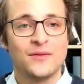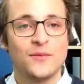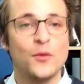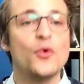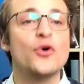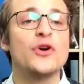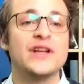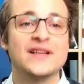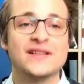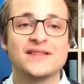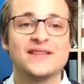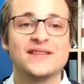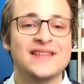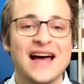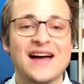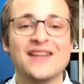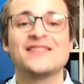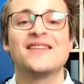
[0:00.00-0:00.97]

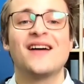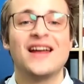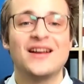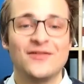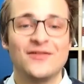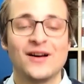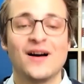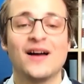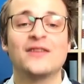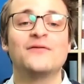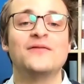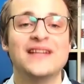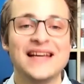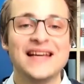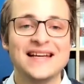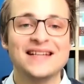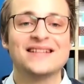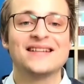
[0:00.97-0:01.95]
audiences outside of a kind of
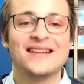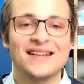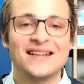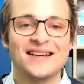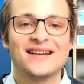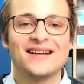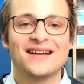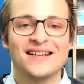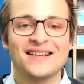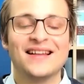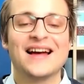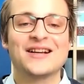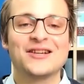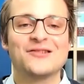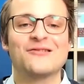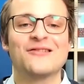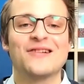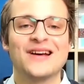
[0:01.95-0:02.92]
neat
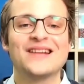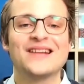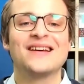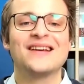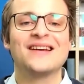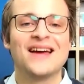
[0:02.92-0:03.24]
electorate.